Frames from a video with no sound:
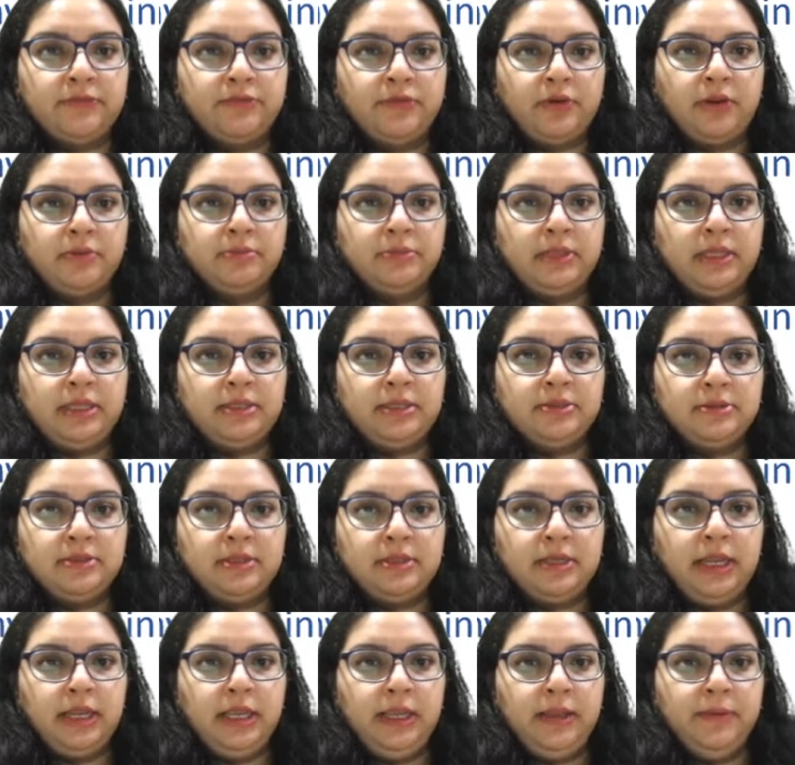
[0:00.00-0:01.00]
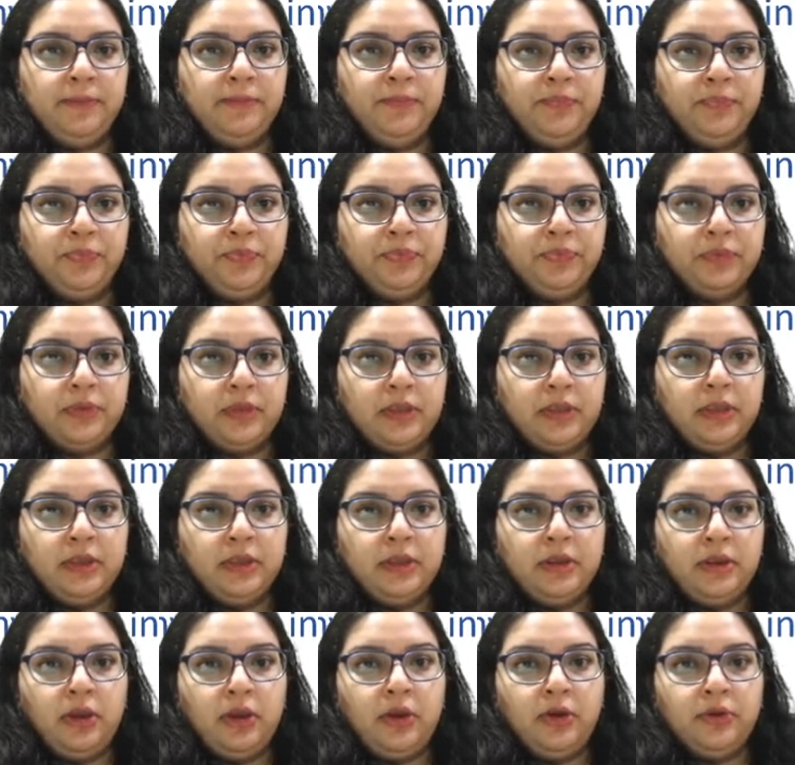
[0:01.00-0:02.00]
are from these three.
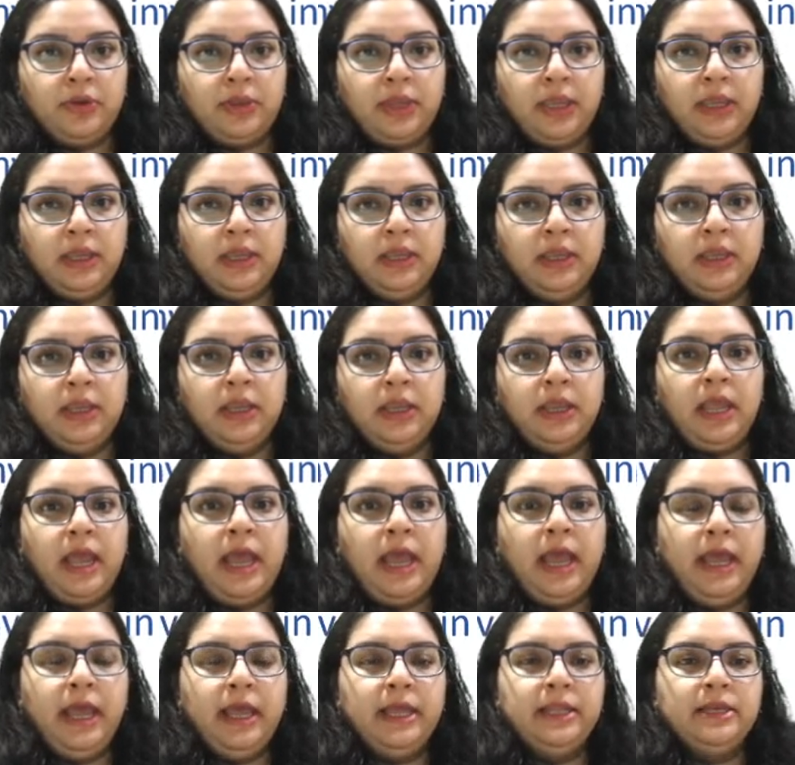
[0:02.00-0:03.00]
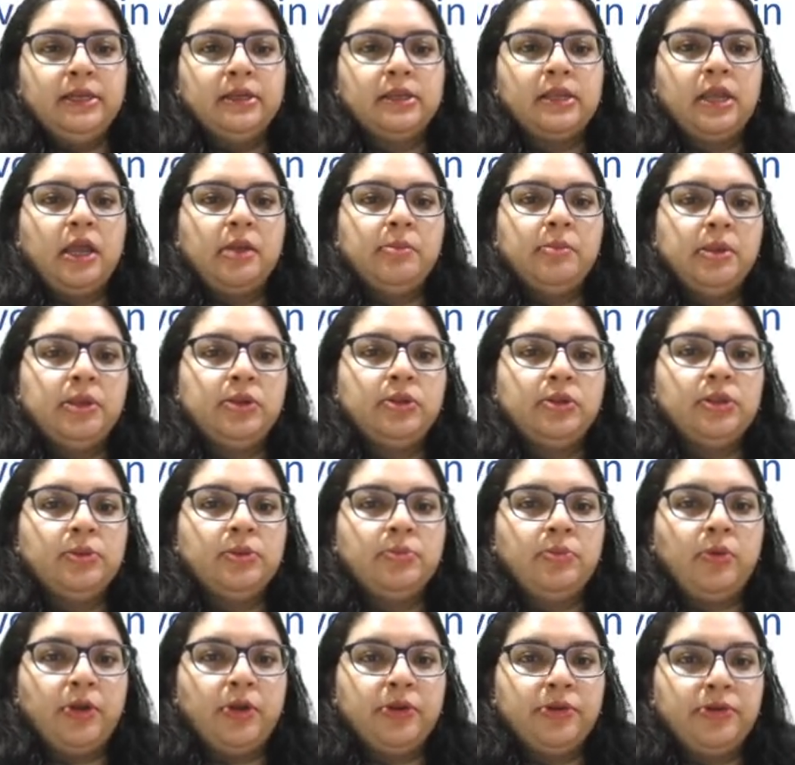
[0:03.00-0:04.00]
Okay. And coming to the
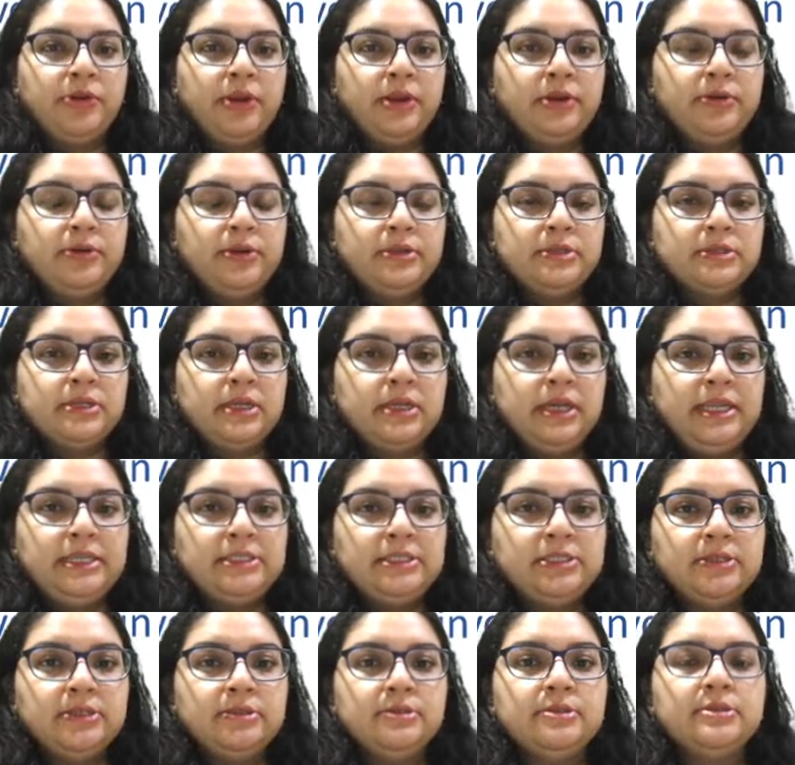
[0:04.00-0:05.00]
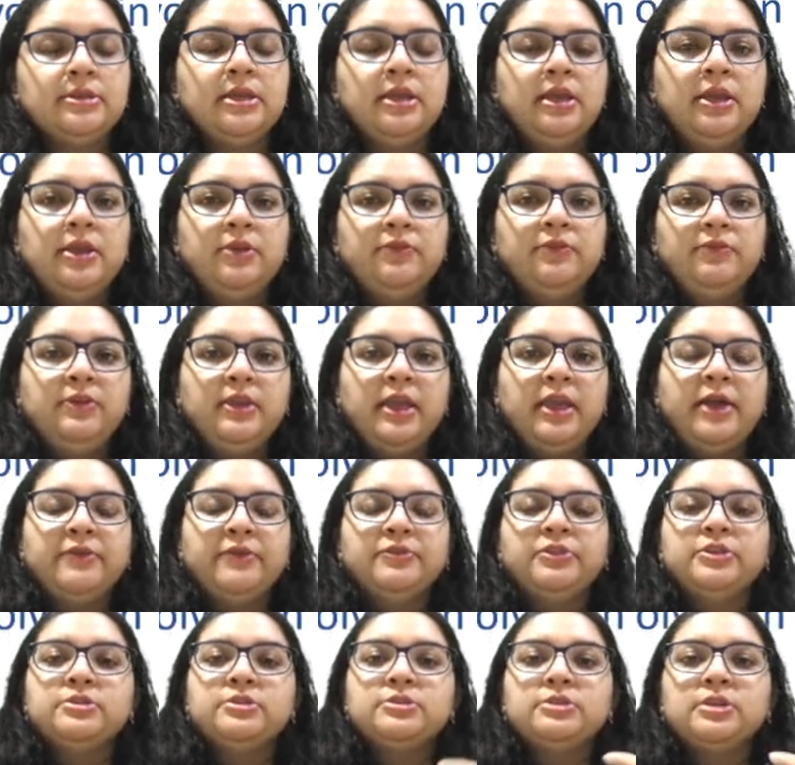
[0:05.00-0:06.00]
moderate risk lesions, we
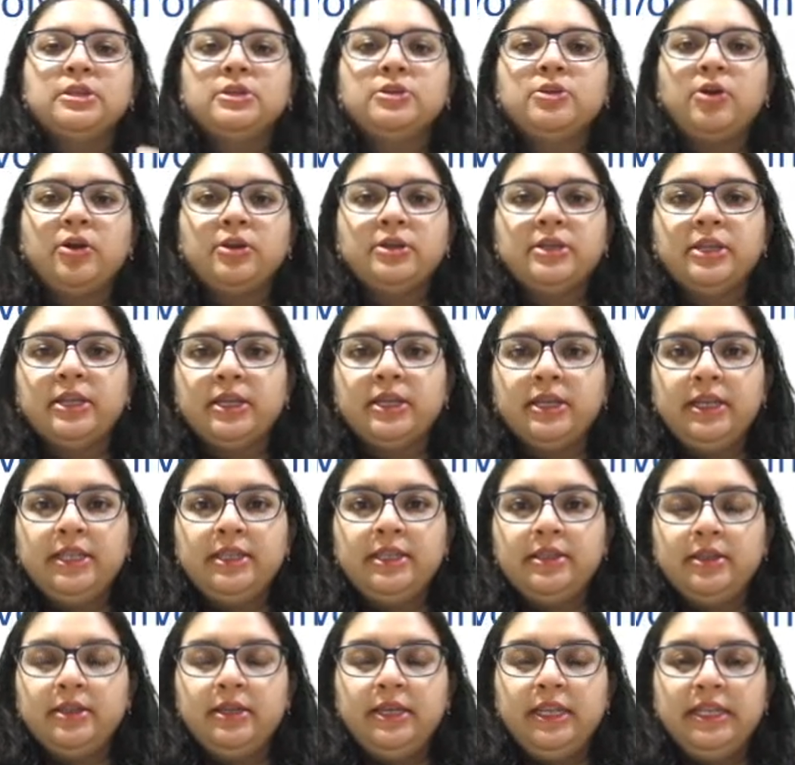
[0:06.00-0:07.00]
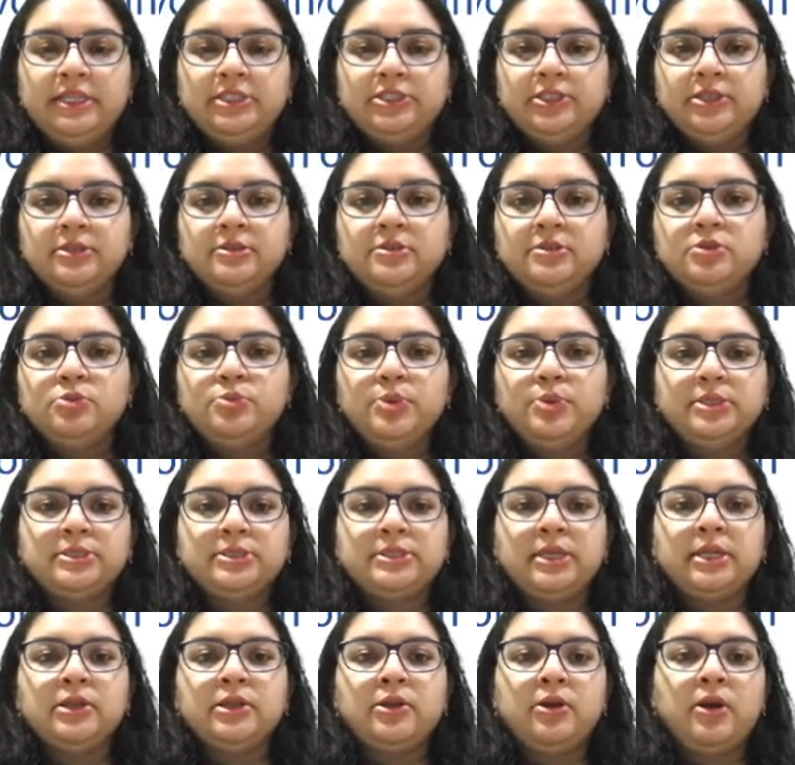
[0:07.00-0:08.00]
have the stenotic le lesions which
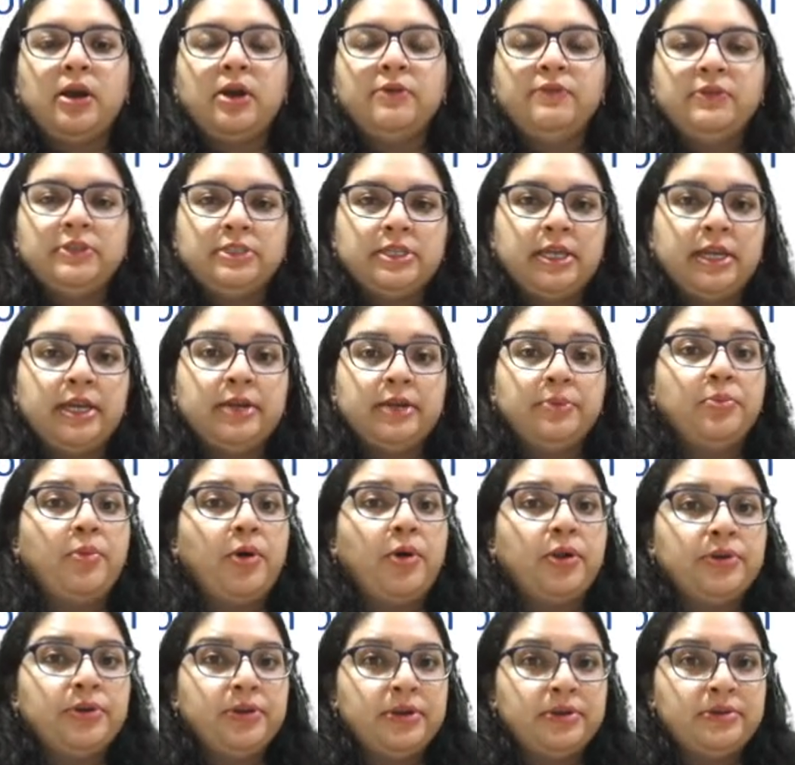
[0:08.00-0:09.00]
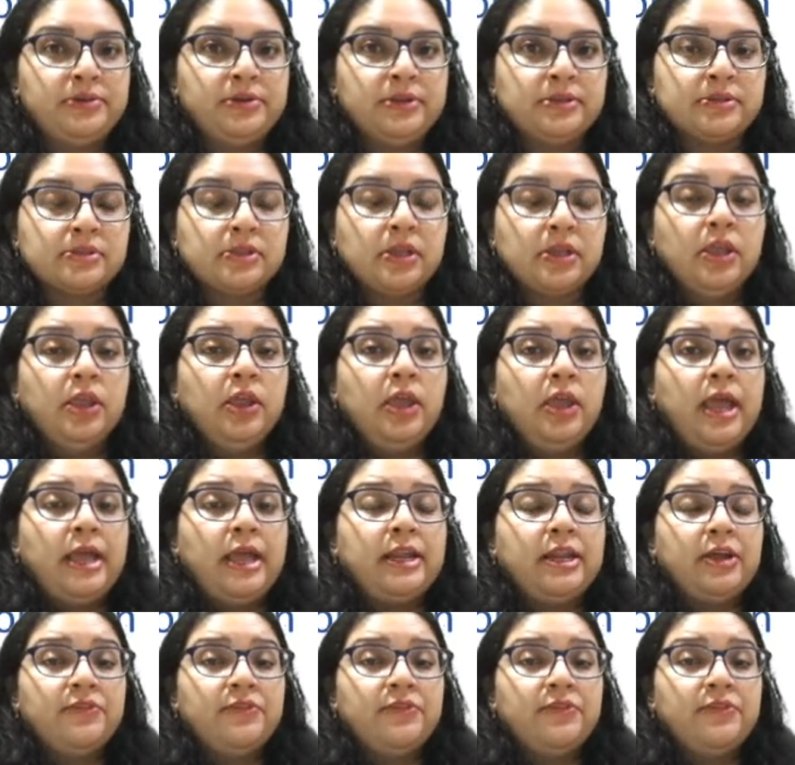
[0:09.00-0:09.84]
can uh, which are at moderate risk. And